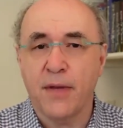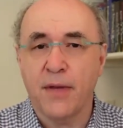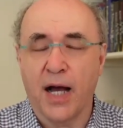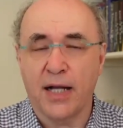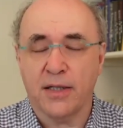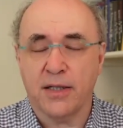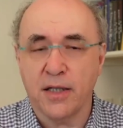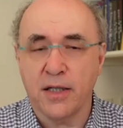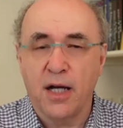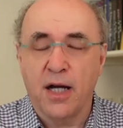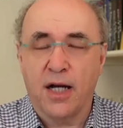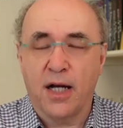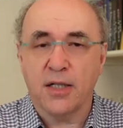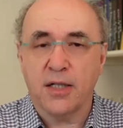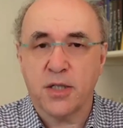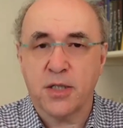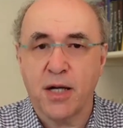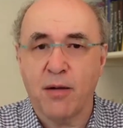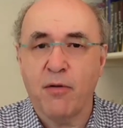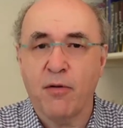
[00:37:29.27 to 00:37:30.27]
and and
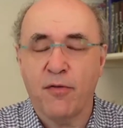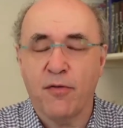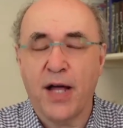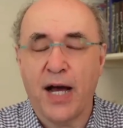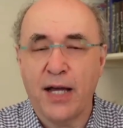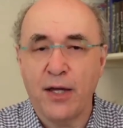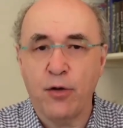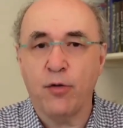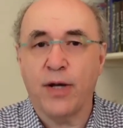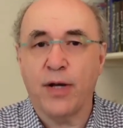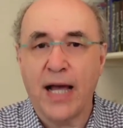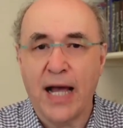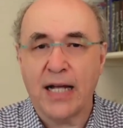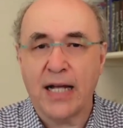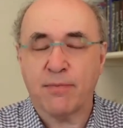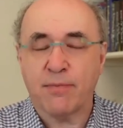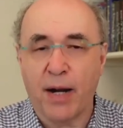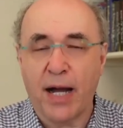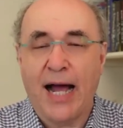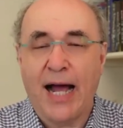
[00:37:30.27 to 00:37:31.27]
some of that you
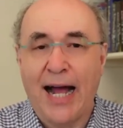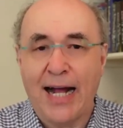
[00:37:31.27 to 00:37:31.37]
get by